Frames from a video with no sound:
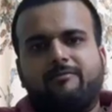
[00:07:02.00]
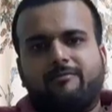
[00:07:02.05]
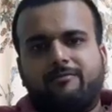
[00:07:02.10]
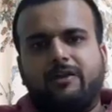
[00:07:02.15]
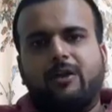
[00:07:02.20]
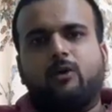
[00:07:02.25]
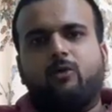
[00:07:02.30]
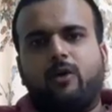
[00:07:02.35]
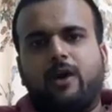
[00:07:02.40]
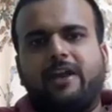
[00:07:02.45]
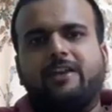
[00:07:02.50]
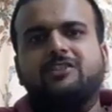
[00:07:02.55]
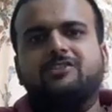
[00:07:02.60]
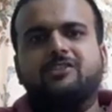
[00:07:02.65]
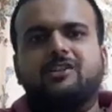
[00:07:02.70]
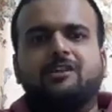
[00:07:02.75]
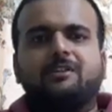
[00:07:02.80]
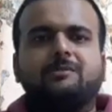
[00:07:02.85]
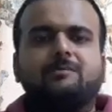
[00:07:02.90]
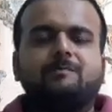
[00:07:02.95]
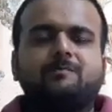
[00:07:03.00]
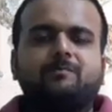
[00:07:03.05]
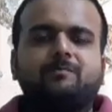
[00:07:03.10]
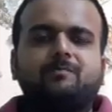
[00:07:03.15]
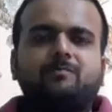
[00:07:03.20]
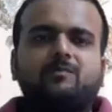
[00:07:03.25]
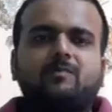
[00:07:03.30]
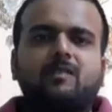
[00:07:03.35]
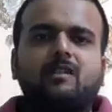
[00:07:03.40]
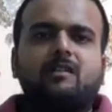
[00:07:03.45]
fellow angel
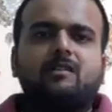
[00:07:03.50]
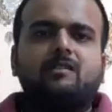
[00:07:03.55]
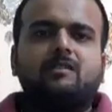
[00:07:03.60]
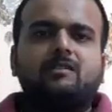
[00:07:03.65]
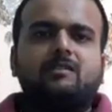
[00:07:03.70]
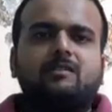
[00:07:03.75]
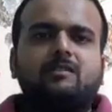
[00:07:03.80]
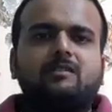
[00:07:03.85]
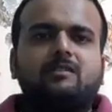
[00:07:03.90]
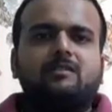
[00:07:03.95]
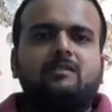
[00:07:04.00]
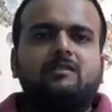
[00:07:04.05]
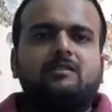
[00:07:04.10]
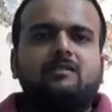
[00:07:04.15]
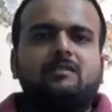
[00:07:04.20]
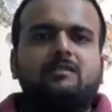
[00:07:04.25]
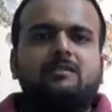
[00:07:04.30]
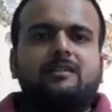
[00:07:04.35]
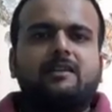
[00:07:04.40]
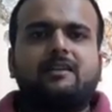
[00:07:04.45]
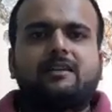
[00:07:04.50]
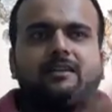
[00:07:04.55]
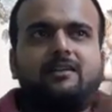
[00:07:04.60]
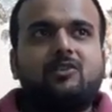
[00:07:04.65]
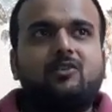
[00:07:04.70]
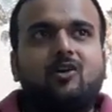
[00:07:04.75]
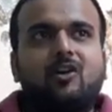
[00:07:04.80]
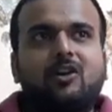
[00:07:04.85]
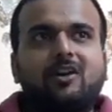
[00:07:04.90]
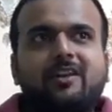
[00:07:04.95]
that
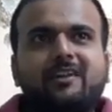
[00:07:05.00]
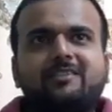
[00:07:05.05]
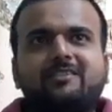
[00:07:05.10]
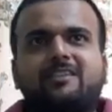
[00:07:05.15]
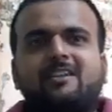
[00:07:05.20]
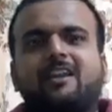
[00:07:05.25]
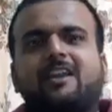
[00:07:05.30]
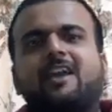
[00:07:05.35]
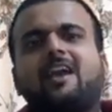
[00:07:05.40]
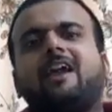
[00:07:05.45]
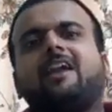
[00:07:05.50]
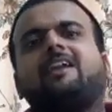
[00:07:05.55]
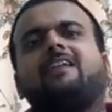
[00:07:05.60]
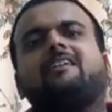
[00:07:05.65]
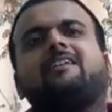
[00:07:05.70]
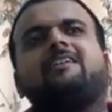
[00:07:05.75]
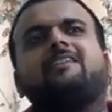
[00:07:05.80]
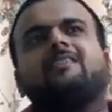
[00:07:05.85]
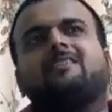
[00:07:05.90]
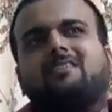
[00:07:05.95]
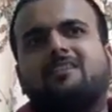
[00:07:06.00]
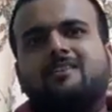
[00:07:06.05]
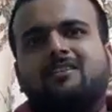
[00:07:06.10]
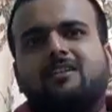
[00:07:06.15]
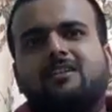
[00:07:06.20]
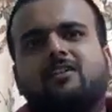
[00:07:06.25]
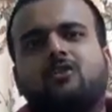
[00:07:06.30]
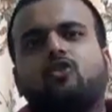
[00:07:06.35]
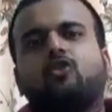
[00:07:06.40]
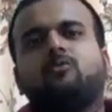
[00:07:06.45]
God is creating
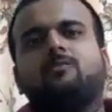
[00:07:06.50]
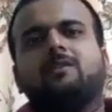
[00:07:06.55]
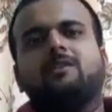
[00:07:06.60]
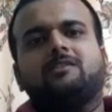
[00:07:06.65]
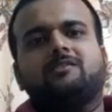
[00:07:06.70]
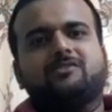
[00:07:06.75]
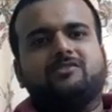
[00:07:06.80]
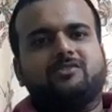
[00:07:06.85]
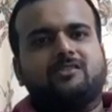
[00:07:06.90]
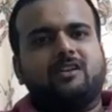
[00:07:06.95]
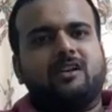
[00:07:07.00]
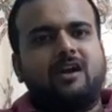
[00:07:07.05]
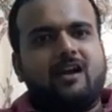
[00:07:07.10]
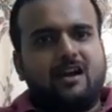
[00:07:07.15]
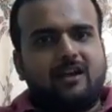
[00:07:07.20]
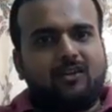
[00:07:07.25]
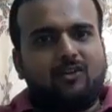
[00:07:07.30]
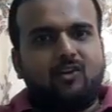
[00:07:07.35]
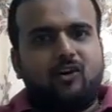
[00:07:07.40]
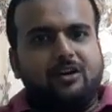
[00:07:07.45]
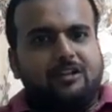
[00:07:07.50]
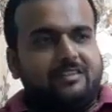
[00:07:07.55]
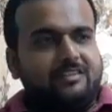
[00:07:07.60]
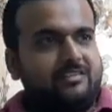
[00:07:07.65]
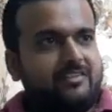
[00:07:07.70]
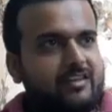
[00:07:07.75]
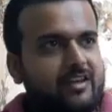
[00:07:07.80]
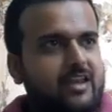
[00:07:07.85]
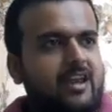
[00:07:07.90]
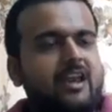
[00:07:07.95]
humans and God is
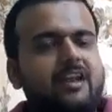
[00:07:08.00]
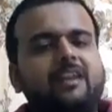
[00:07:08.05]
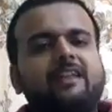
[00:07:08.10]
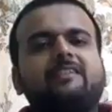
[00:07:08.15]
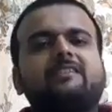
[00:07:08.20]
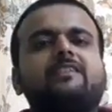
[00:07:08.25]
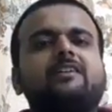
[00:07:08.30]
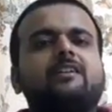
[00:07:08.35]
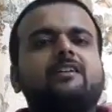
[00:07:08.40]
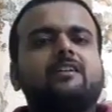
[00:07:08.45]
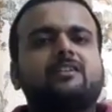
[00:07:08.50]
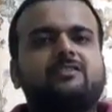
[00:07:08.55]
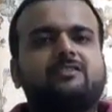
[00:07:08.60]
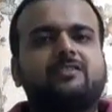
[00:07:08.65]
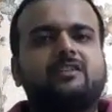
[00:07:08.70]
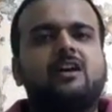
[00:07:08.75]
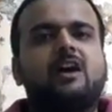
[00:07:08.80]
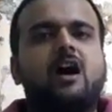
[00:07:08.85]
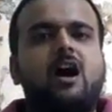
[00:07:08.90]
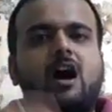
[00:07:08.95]
creating the earth.